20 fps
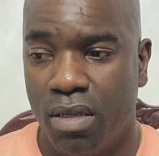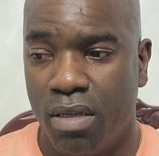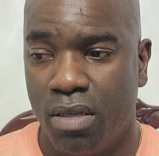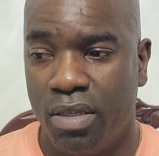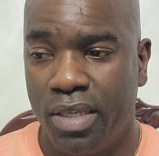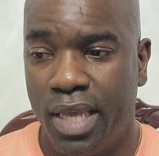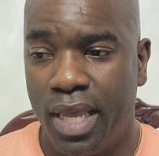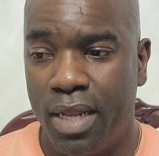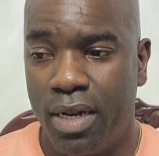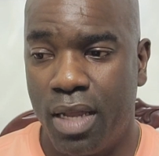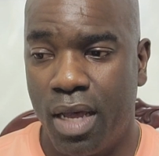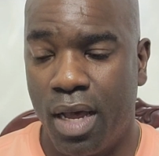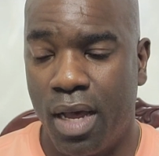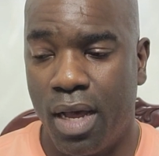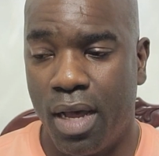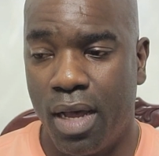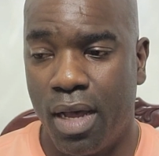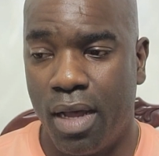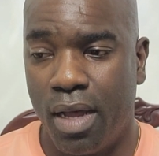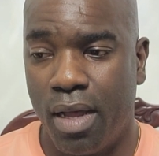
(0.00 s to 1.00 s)
get
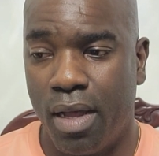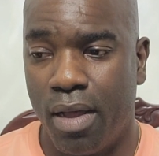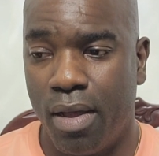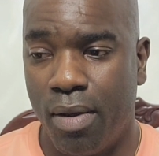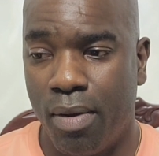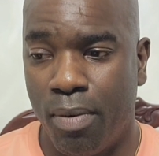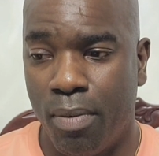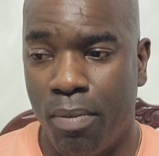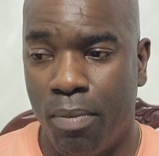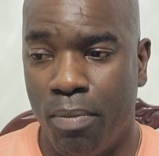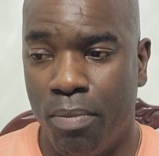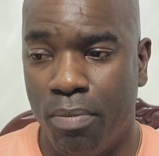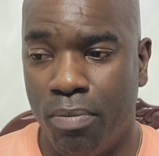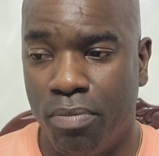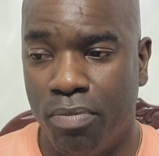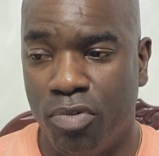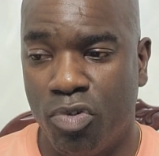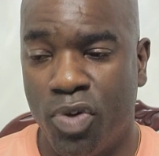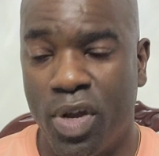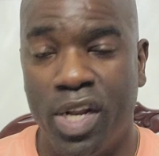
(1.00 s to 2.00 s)

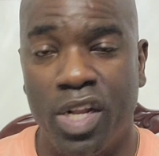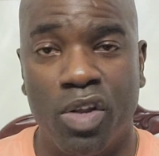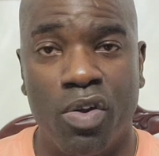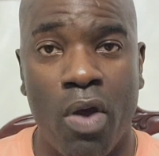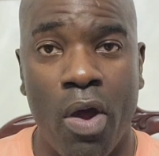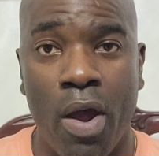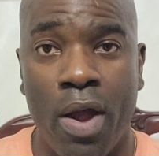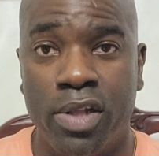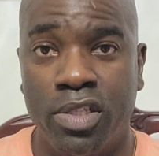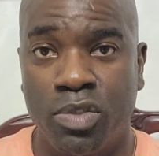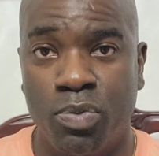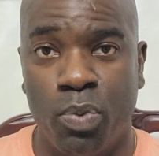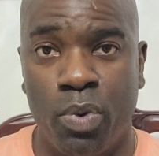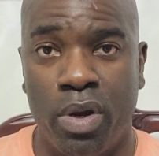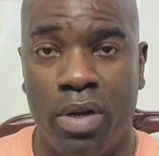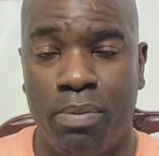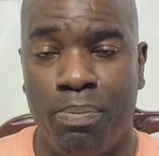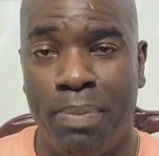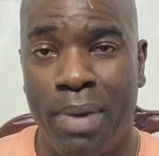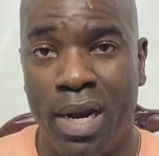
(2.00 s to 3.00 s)
credit cards
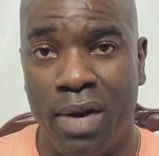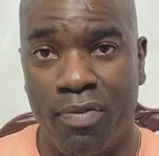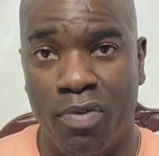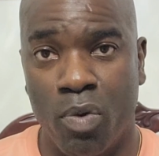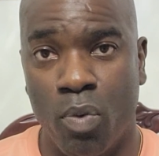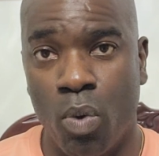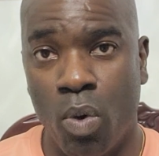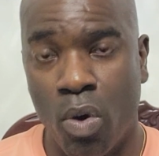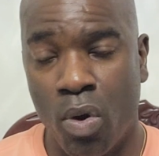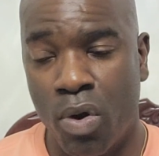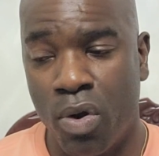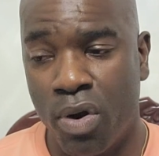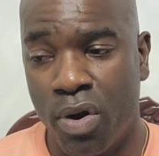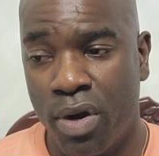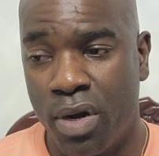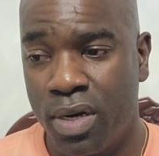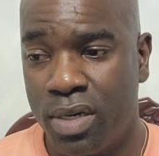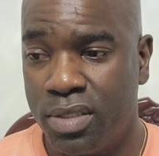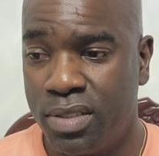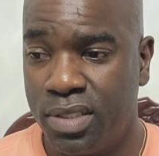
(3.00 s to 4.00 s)
with better
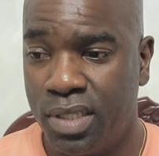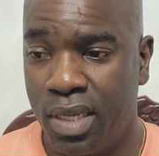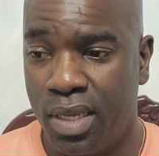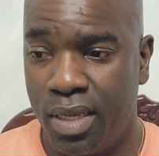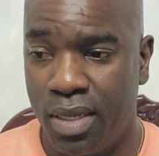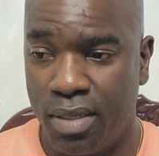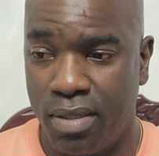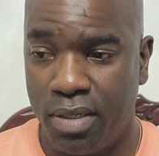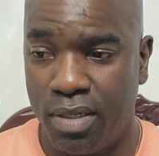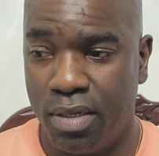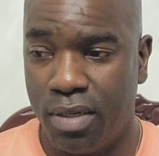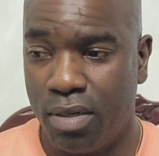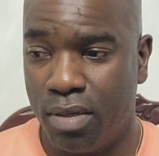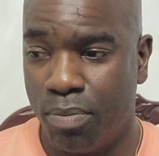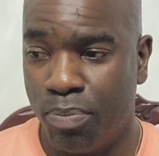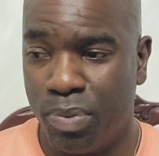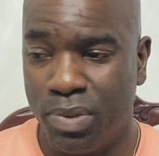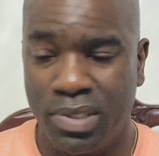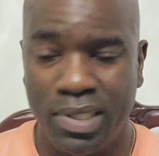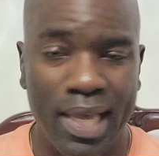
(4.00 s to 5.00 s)
rewards
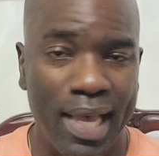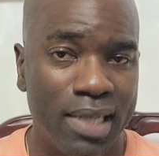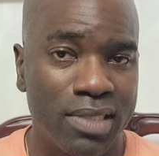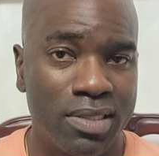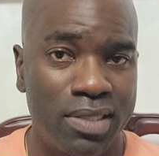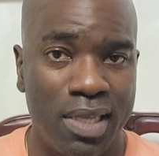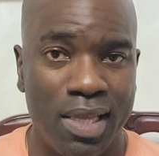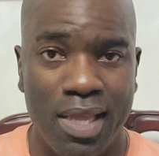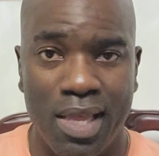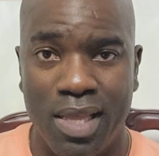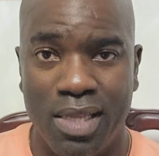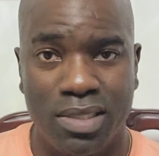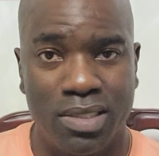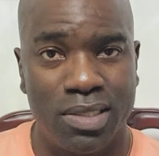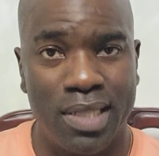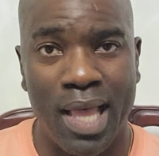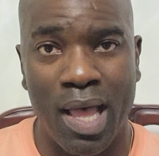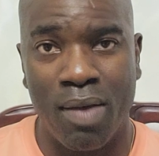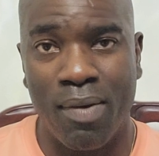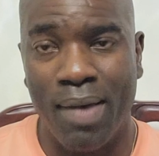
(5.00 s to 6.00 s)
and
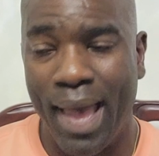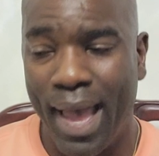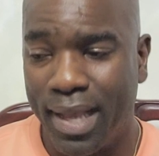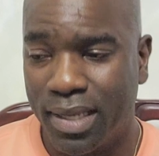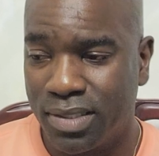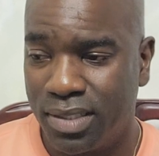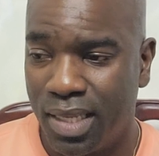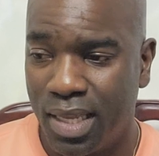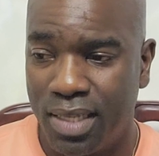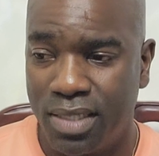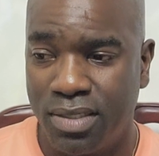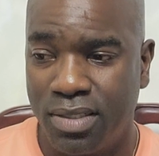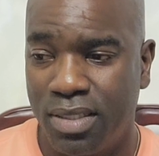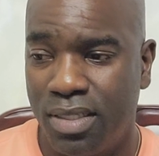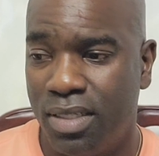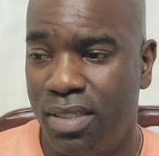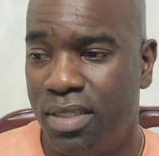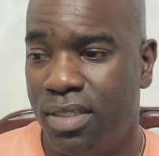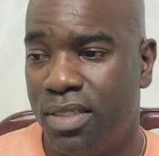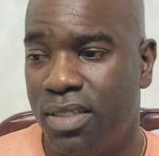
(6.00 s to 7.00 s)
protections, loan
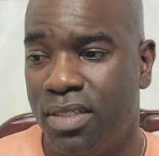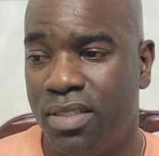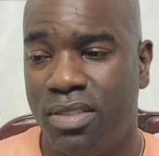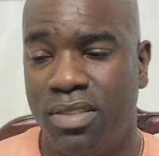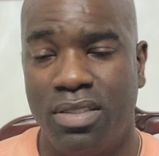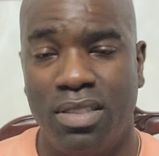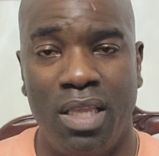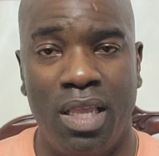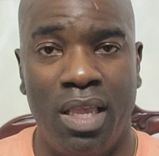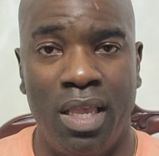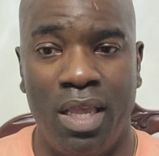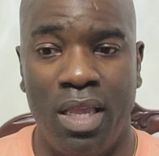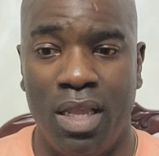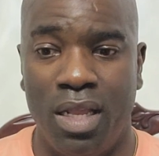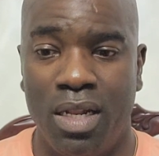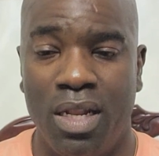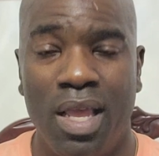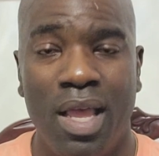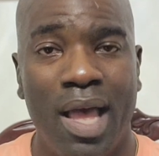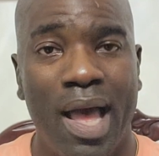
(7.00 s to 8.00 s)
accesses.
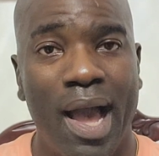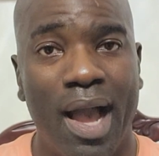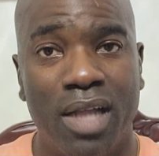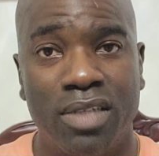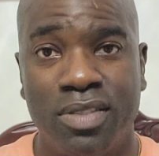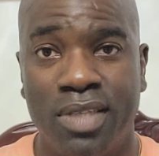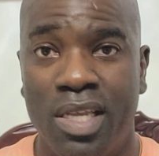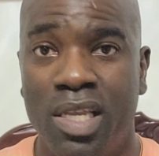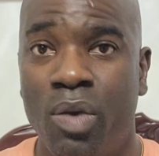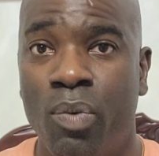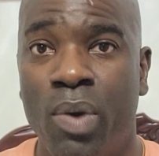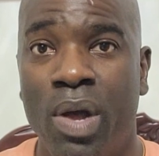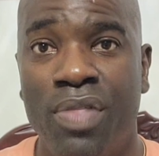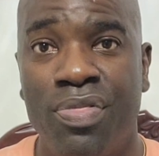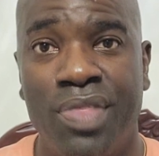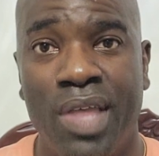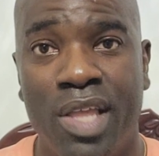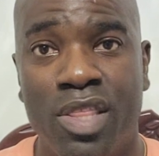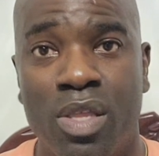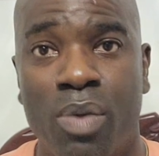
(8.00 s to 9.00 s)
And I can tell you one
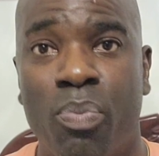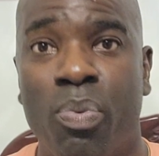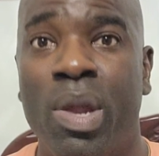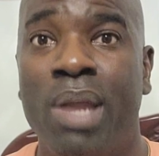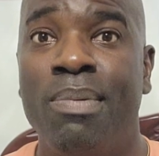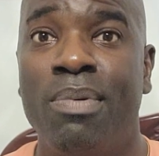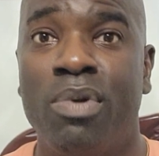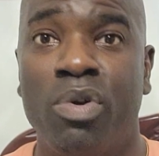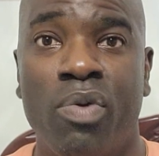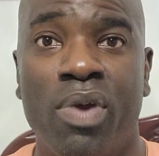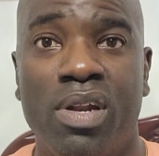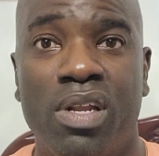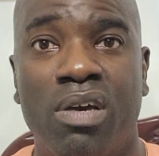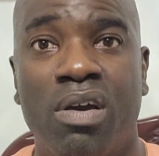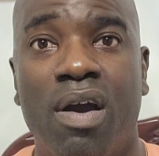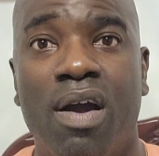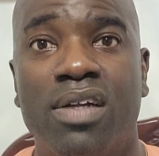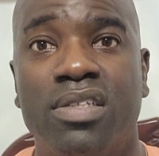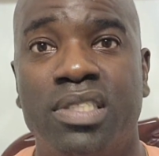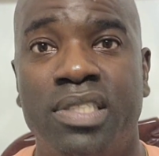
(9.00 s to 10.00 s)
thing: the premium credit
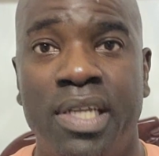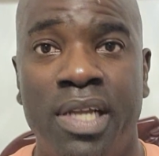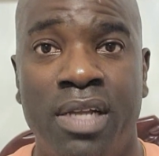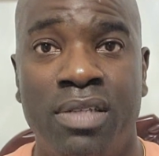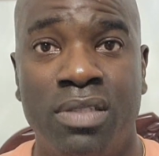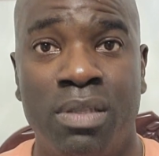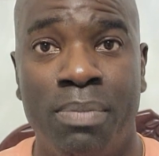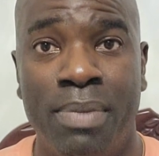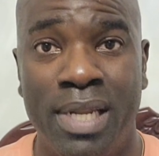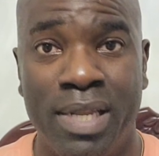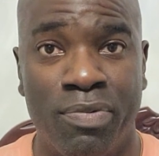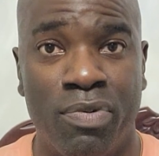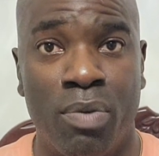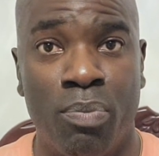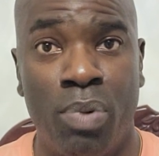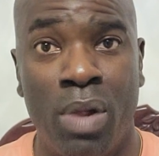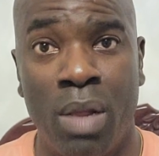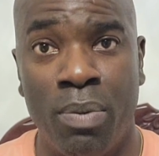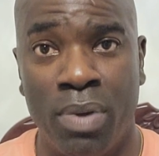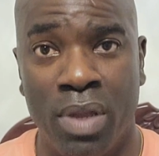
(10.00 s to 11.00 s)
cards here in Dominican
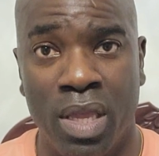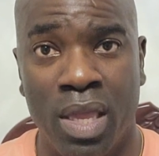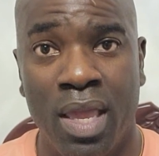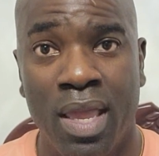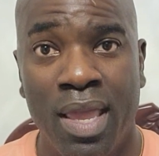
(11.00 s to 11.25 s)
Republic